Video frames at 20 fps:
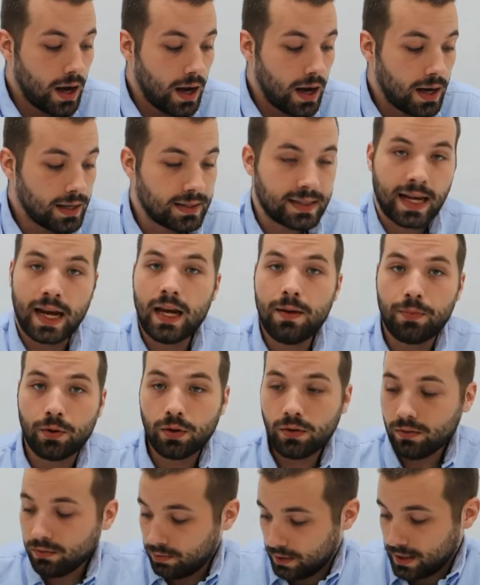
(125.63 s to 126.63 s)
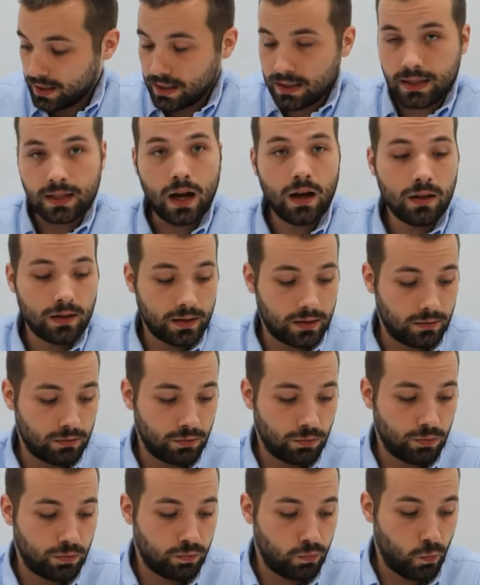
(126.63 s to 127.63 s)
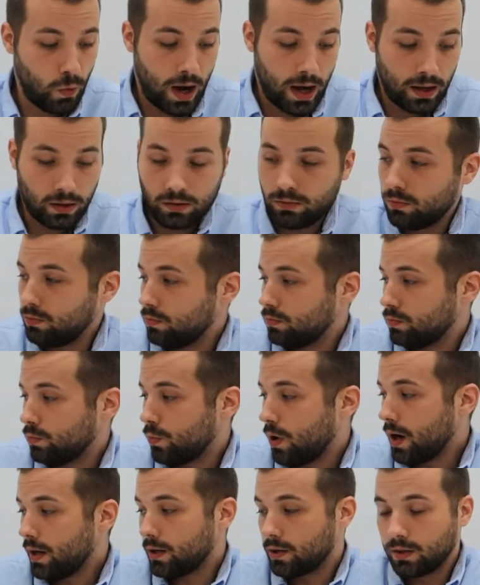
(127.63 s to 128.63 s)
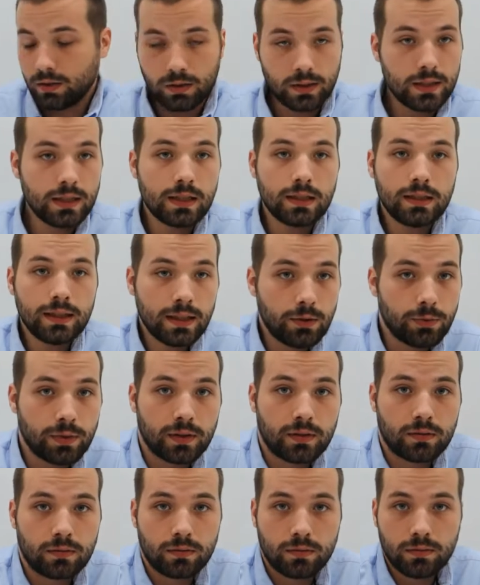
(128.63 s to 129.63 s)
a table is a solid, while water is a liquid.